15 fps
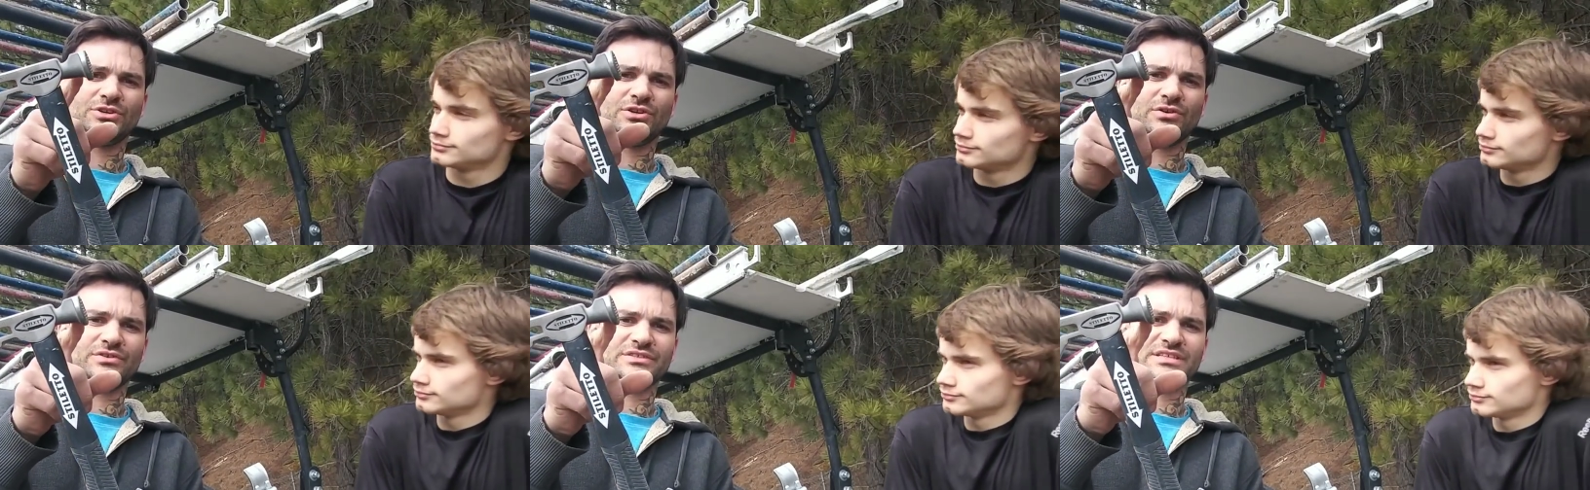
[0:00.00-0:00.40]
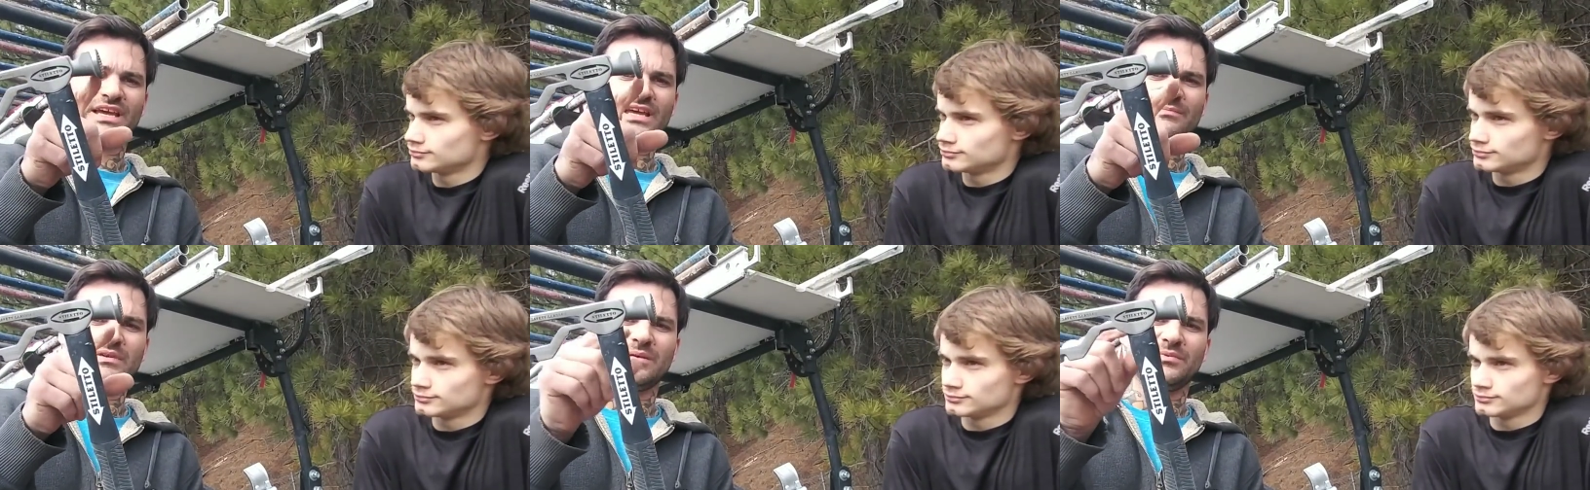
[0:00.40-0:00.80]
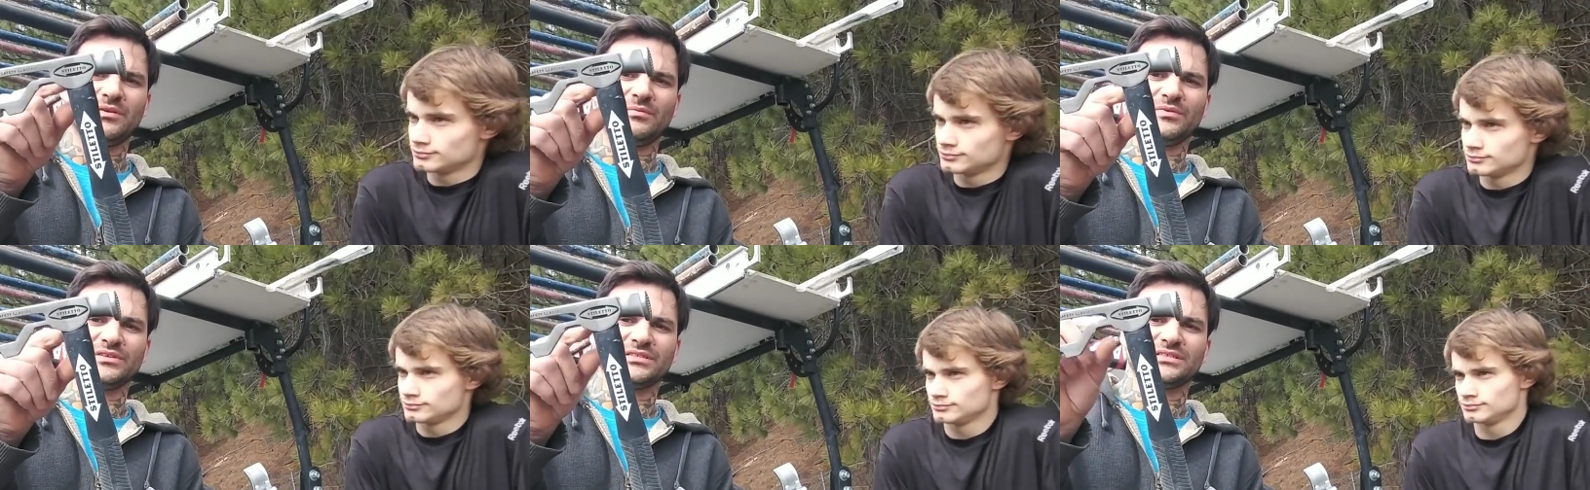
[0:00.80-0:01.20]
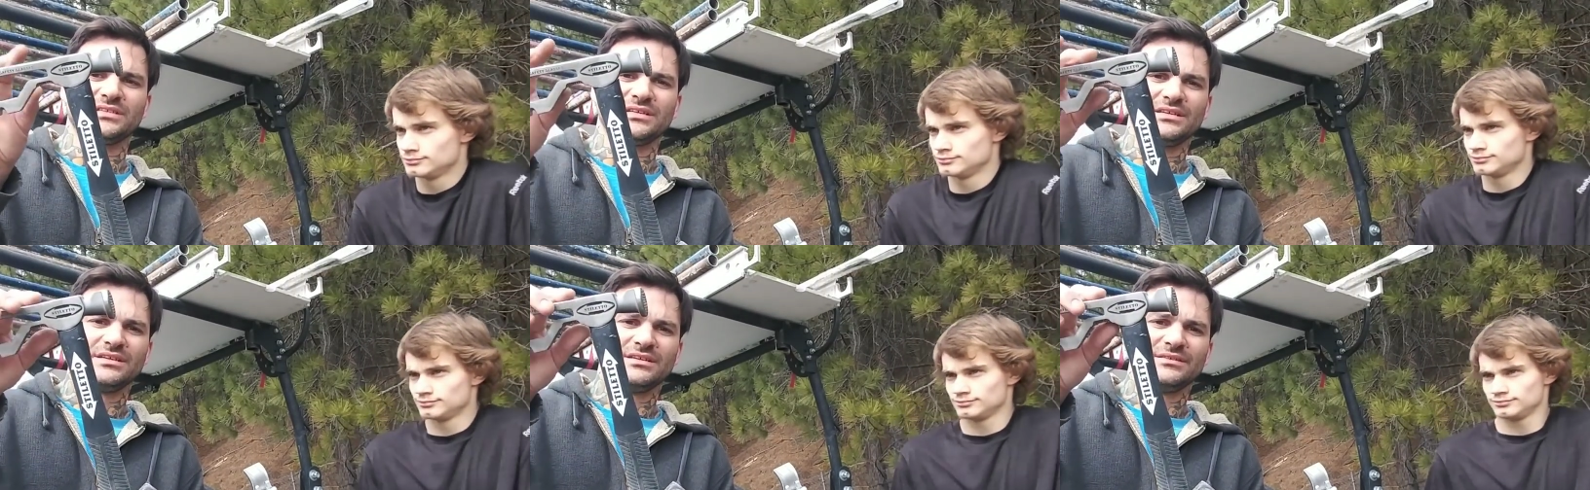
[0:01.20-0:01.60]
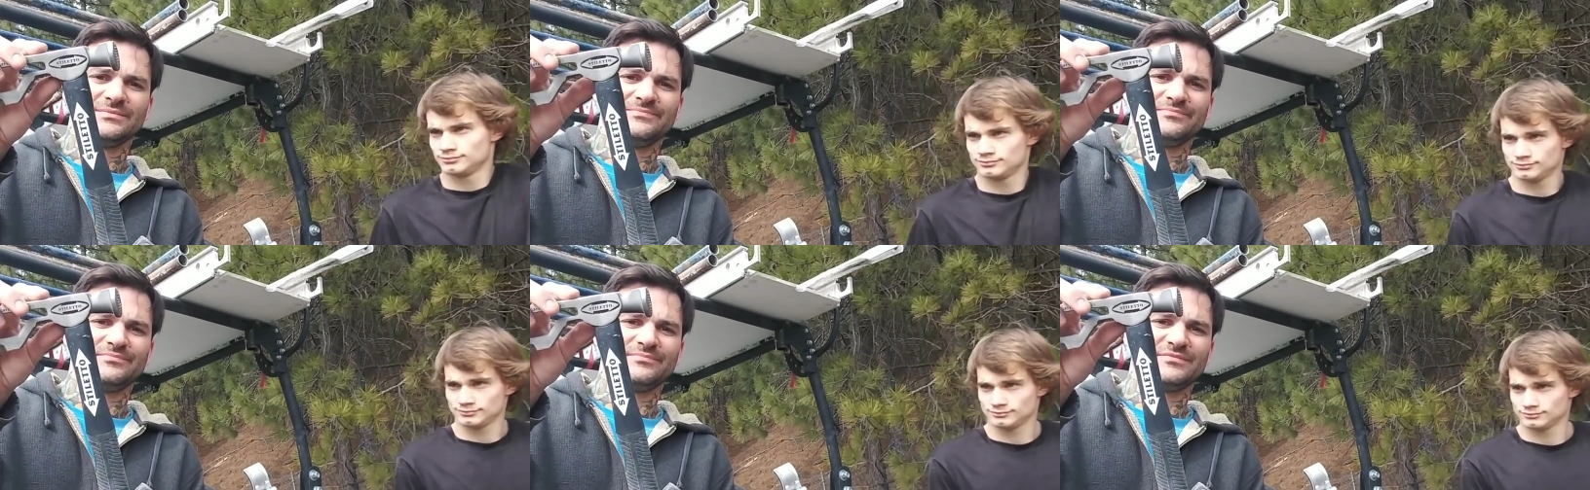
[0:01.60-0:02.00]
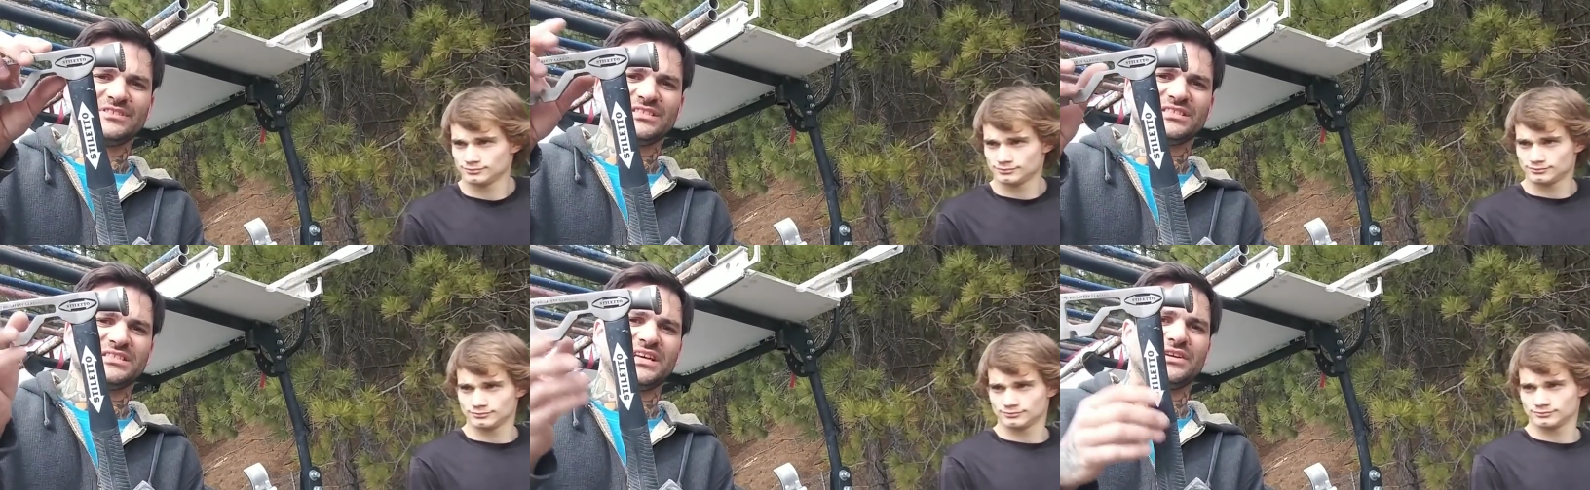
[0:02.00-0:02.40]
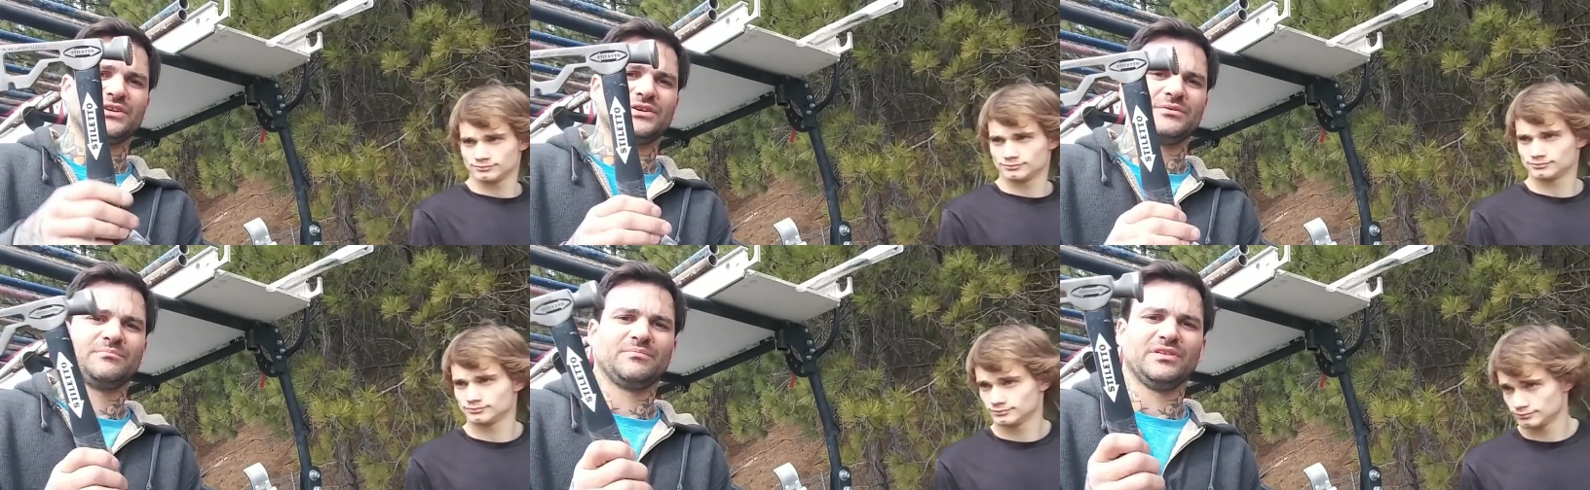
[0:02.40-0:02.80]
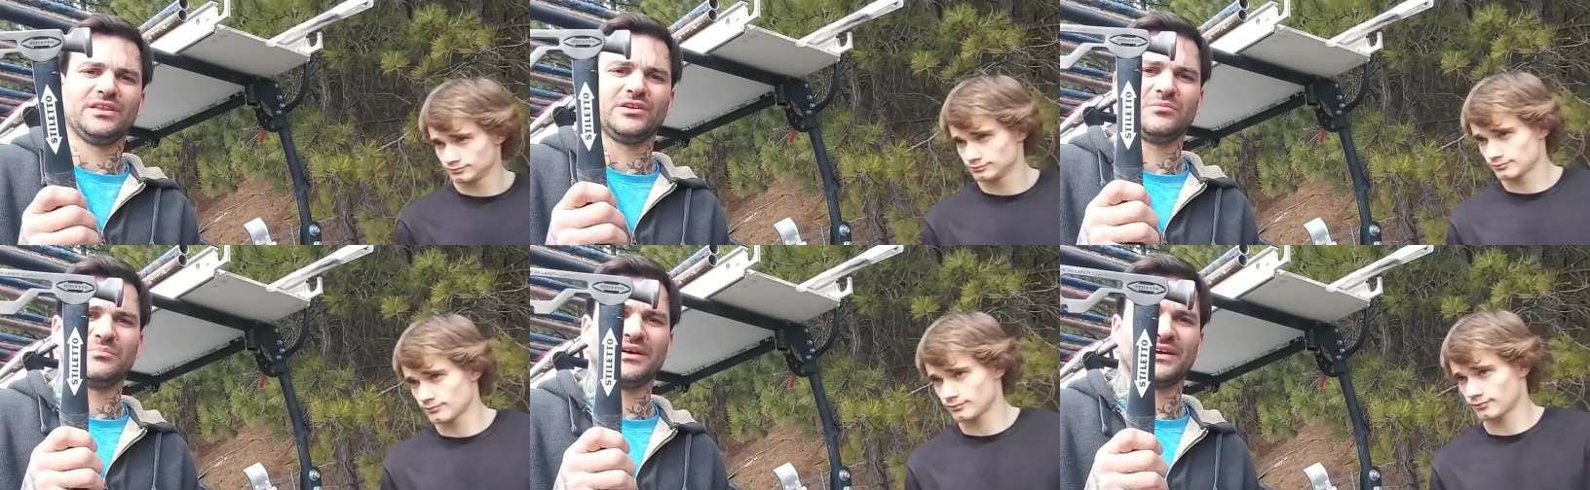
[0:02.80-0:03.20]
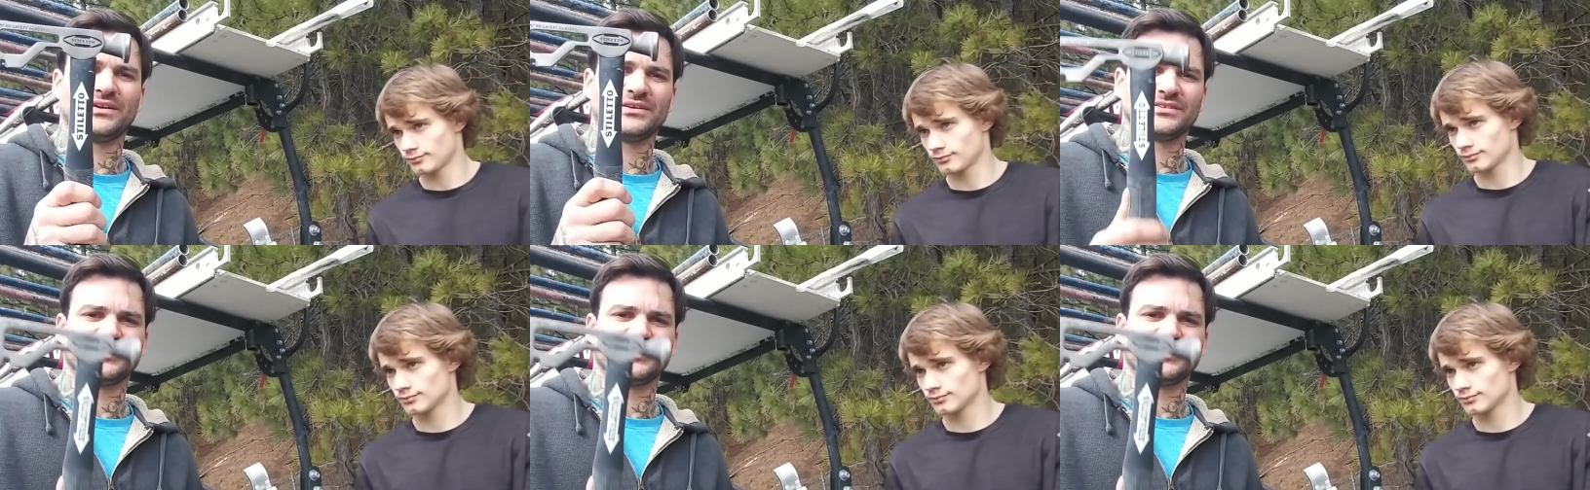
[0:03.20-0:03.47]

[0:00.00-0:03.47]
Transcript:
Speaker 1: You know, this head maybe was centered a little better,